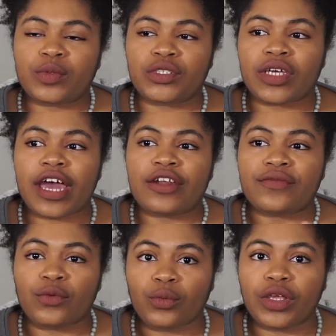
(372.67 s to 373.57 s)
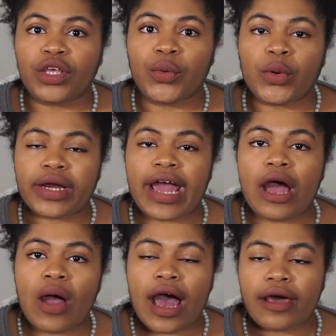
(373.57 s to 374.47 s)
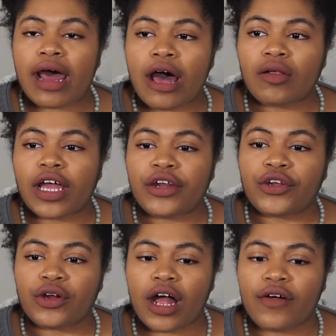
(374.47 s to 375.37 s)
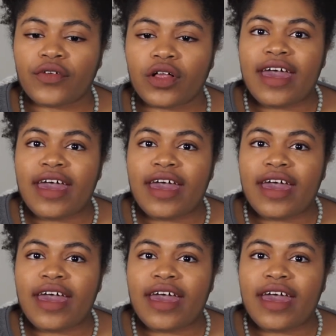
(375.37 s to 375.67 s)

to kind of really work out how to outline your novel.